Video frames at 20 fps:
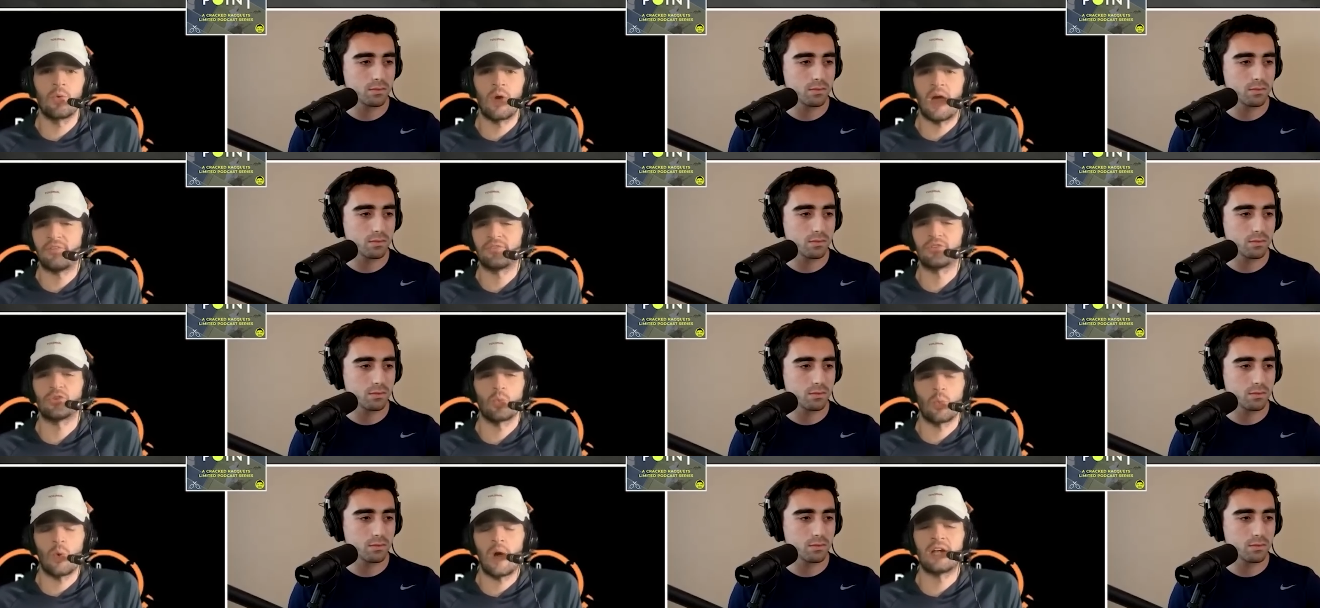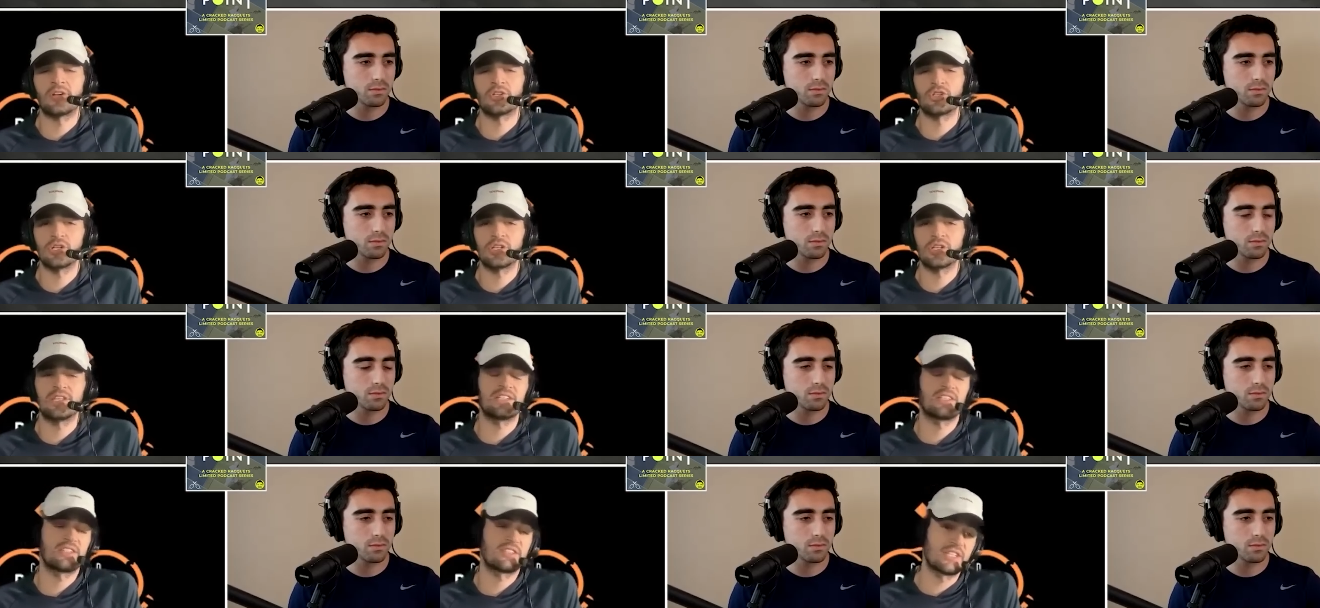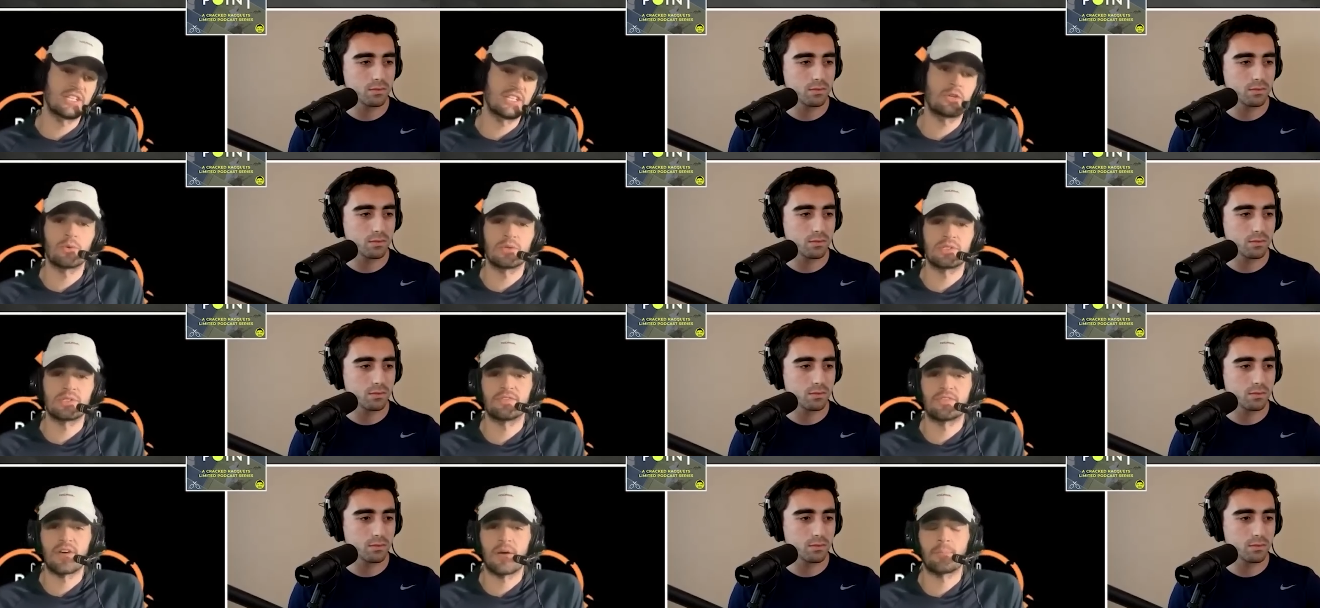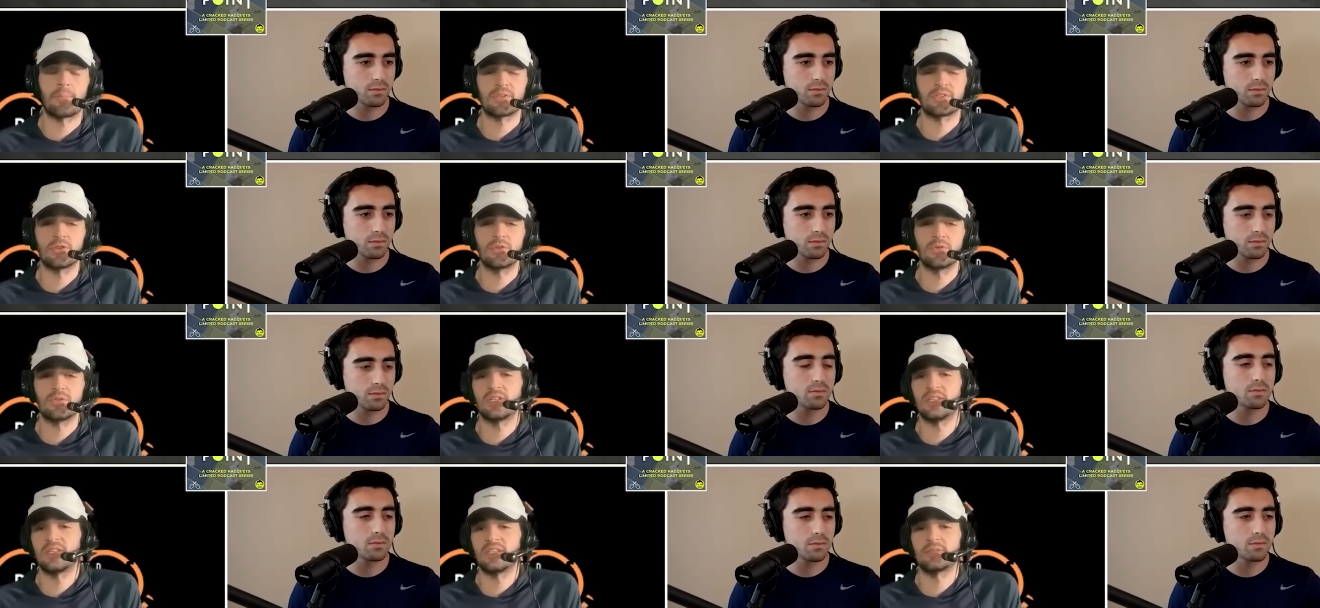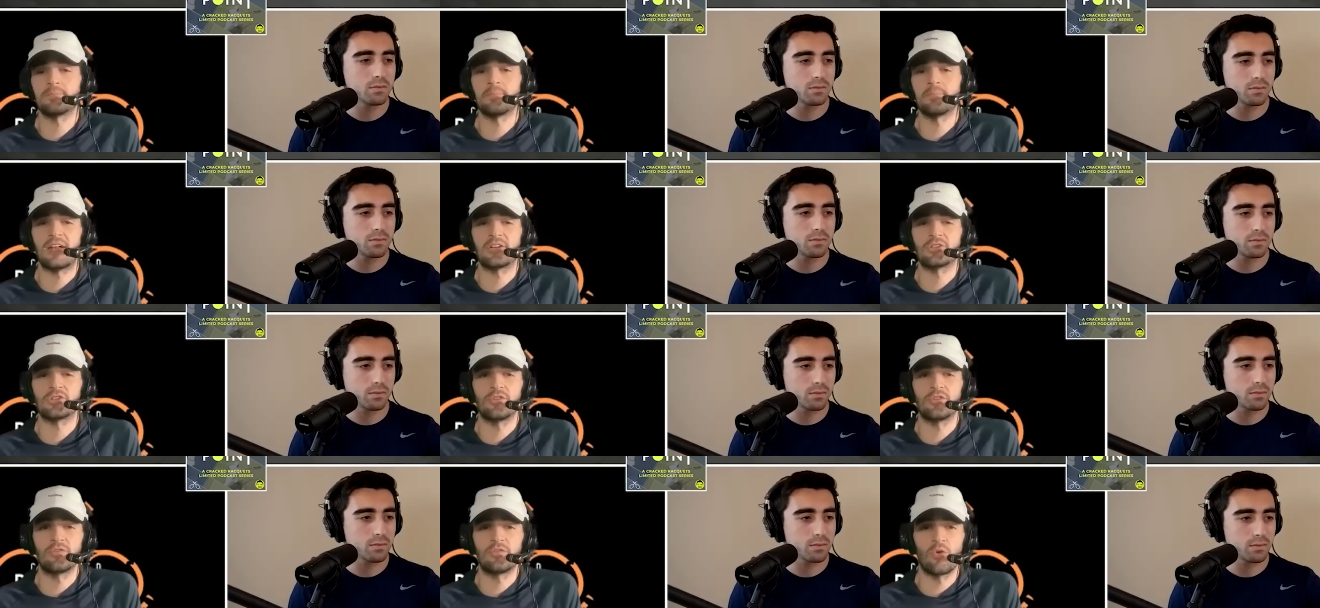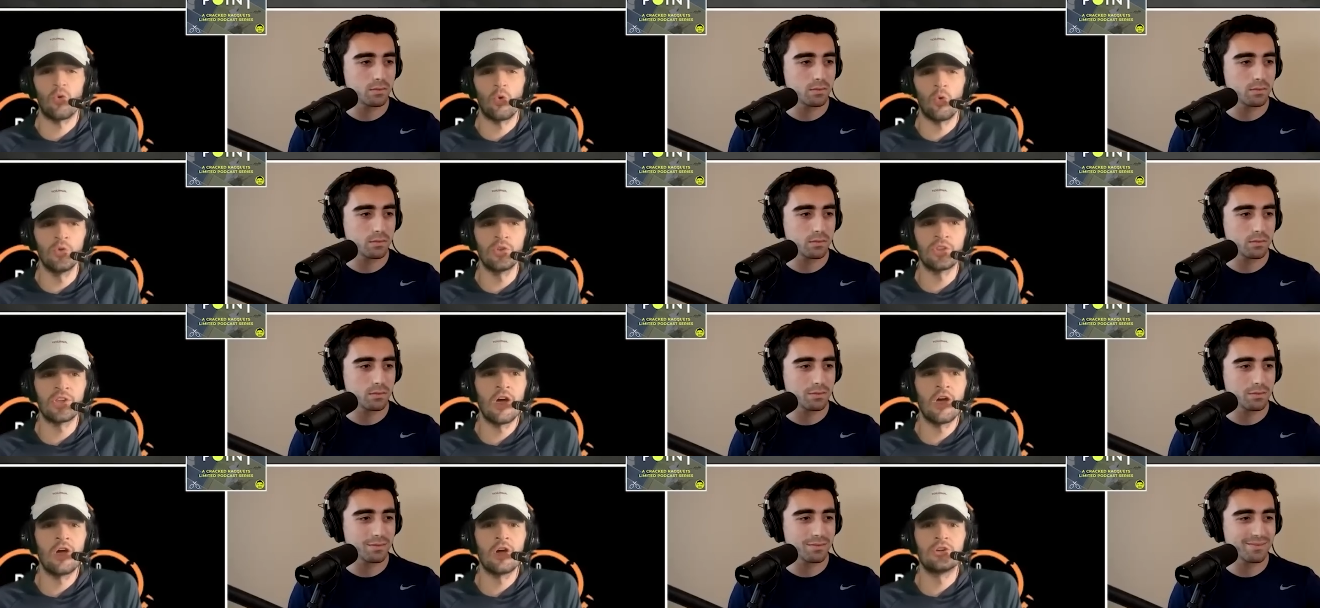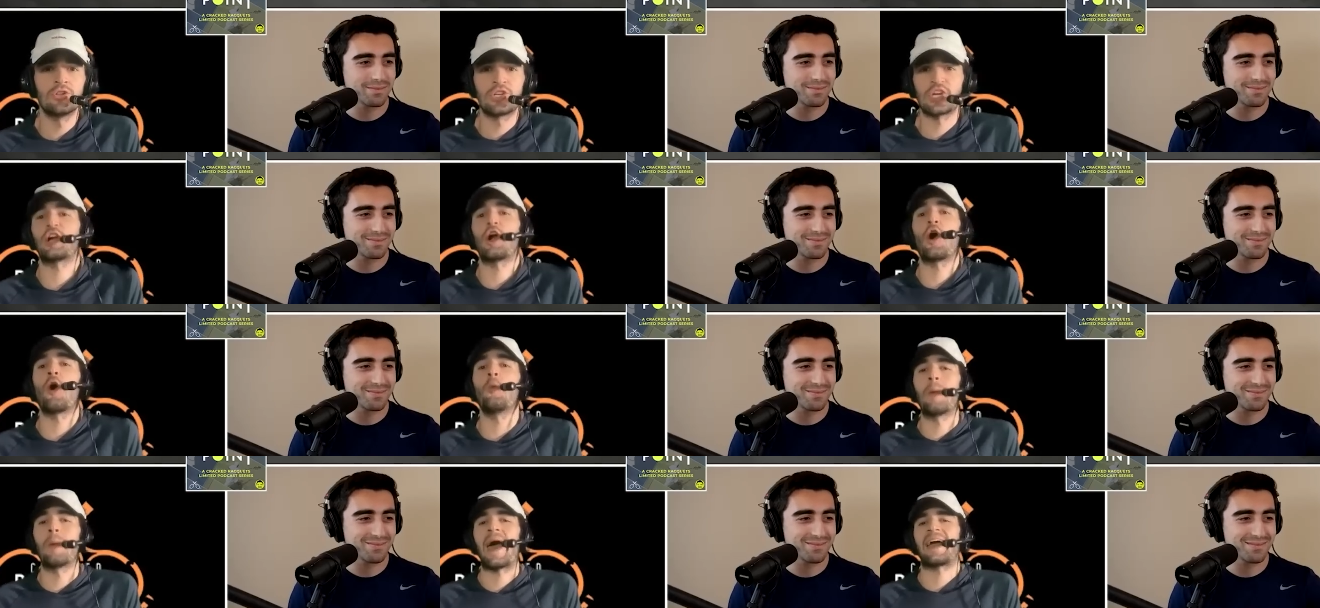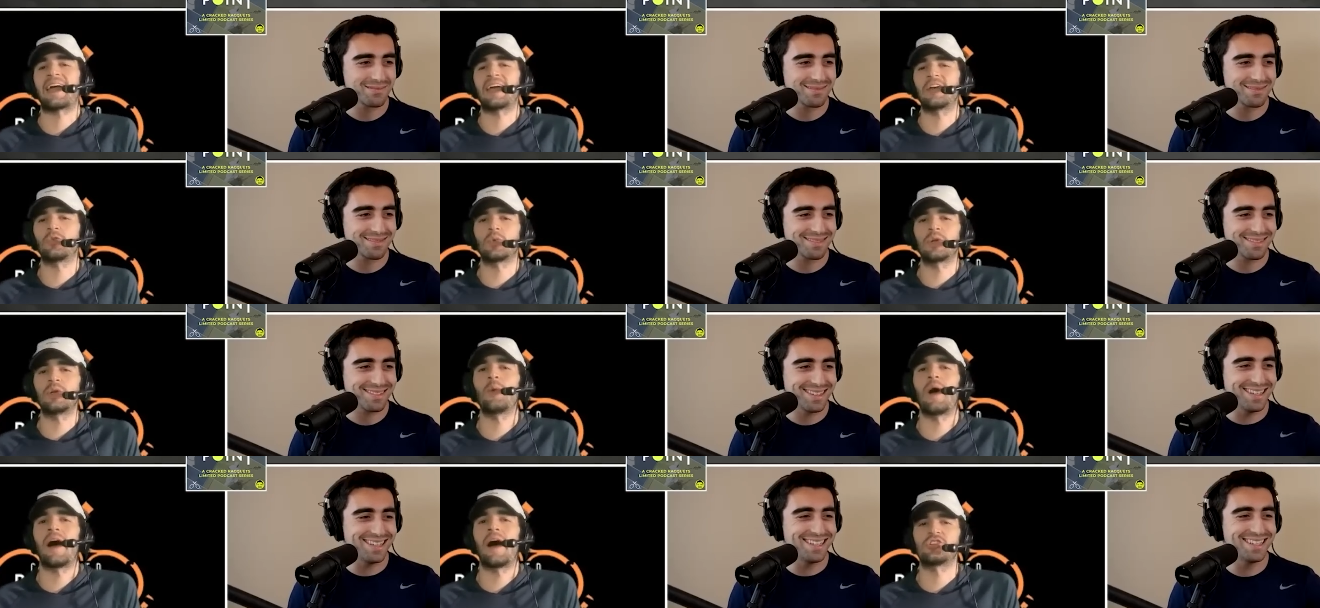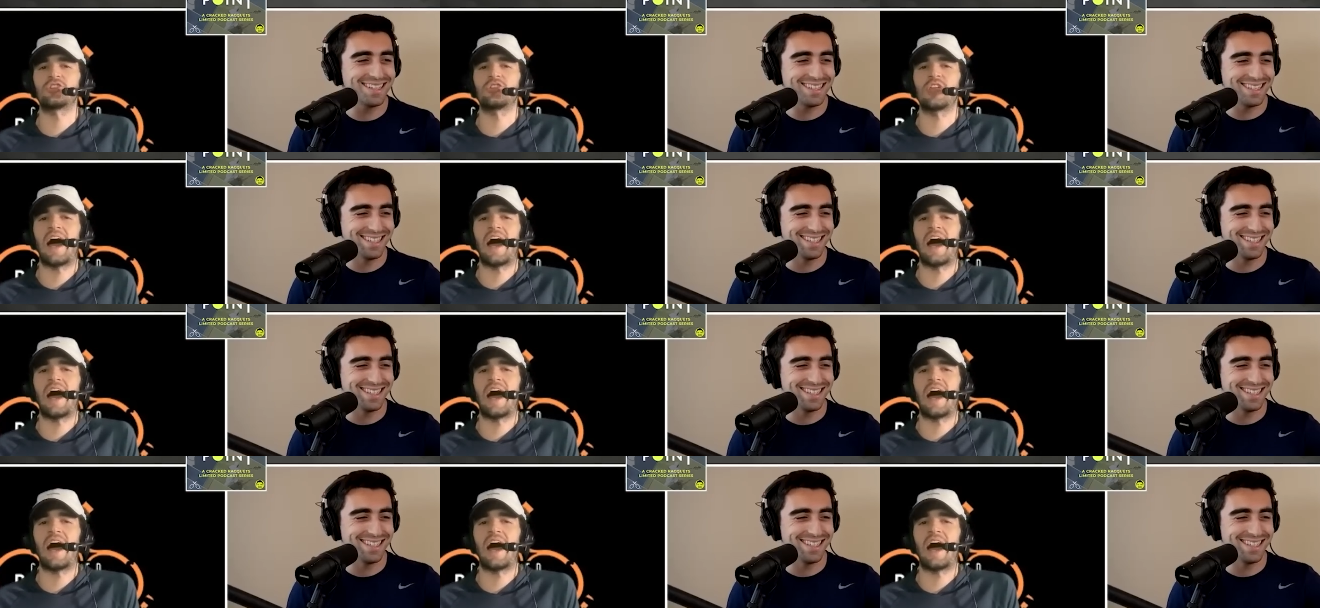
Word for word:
Speaker 1: after watching these sequence of episodes in this match unfold, to go back and rewatch the